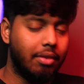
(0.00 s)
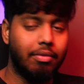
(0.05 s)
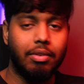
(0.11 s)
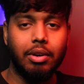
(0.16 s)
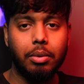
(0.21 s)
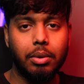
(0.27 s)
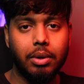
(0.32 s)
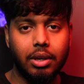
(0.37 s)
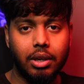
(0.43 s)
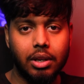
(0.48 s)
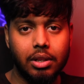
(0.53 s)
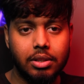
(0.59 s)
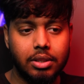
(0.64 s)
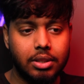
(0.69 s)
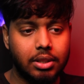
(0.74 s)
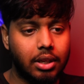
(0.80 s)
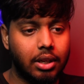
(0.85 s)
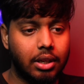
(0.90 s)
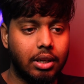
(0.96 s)
everywhere
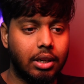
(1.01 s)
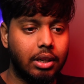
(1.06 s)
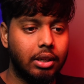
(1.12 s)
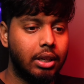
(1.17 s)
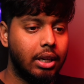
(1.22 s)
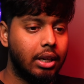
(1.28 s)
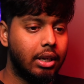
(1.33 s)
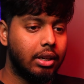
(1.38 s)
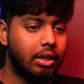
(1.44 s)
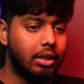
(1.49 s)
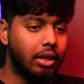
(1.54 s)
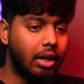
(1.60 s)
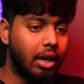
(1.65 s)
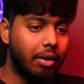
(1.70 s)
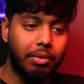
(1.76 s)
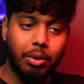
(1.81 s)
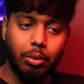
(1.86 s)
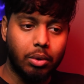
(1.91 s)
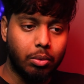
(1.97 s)
else,
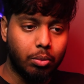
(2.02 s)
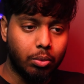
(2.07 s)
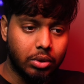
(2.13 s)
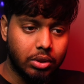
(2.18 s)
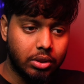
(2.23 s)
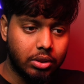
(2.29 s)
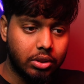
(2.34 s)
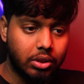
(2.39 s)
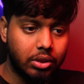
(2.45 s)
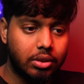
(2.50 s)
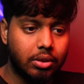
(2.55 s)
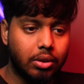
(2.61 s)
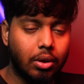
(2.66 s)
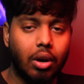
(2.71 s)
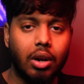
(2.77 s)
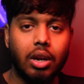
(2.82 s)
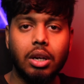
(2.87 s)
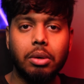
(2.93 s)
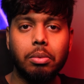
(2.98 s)
everyone was just
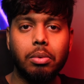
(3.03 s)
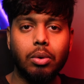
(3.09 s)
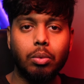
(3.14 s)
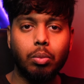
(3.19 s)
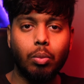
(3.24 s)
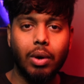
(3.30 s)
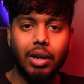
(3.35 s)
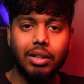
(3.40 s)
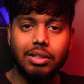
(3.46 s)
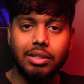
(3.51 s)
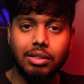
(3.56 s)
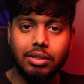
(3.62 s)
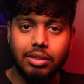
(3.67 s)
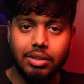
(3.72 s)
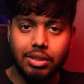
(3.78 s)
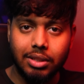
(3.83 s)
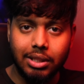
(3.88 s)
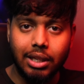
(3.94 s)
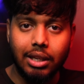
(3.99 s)
talking about one
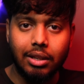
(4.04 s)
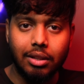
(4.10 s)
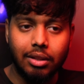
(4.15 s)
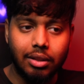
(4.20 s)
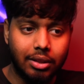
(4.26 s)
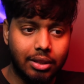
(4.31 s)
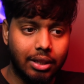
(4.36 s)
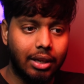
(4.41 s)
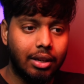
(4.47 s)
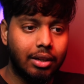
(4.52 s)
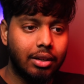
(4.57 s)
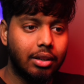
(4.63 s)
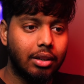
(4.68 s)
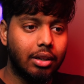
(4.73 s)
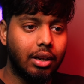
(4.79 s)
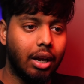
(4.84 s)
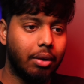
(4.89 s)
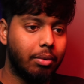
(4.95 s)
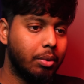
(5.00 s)
single thing.
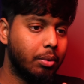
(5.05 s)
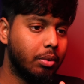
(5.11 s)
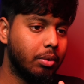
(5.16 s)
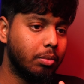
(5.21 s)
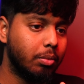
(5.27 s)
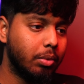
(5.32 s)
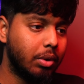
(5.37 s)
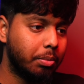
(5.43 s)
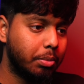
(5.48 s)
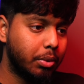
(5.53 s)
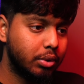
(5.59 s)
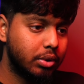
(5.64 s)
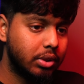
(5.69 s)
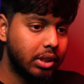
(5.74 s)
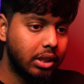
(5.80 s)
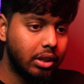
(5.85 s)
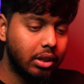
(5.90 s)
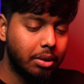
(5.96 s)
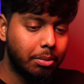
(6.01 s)
Everyone were
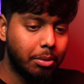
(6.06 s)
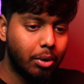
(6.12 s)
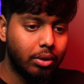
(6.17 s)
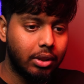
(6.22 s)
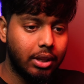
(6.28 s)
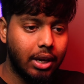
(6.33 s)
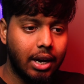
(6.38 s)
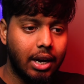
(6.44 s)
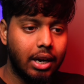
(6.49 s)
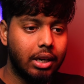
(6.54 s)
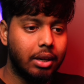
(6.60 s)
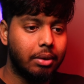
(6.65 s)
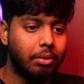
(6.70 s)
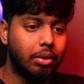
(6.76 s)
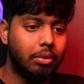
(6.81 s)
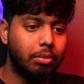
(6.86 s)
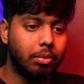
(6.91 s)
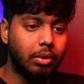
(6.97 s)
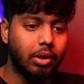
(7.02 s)
posting about that.
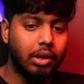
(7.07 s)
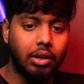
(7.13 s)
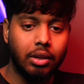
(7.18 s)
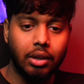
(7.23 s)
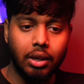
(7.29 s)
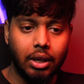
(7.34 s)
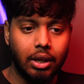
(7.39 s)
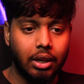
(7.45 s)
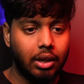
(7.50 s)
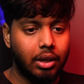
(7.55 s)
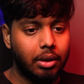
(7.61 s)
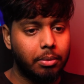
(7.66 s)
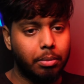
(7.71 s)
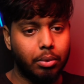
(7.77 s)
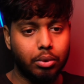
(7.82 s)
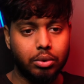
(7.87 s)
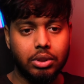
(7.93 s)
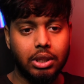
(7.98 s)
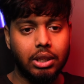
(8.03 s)
Everyone were
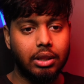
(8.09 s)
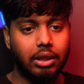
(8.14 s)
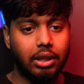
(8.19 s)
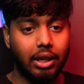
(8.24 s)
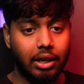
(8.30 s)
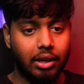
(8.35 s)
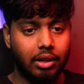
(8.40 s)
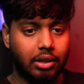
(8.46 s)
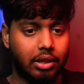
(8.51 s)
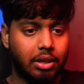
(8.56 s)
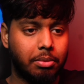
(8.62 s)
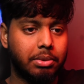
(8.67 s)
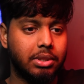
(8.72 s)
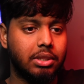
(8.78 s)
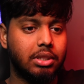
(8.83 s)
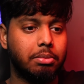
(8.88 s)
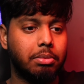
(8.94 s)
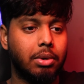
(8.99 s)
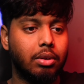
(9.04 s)
posting their
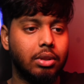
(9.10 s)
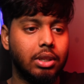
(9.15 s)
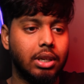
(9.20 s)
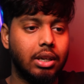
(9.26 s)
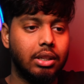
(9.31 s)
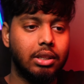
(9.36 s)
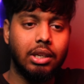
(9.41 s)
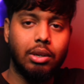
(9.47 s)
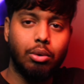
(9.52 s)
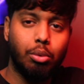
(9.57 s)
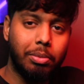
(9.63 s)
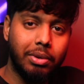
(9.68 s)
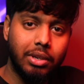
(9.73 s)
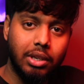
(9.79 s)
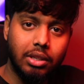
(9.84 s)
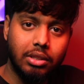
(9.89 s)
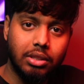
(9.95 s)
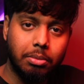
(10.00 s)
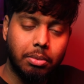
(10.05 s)
comments about that, their
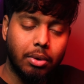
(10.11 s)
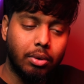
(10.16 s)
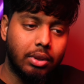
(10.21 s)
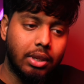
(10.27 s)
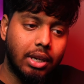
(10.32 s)
opinions about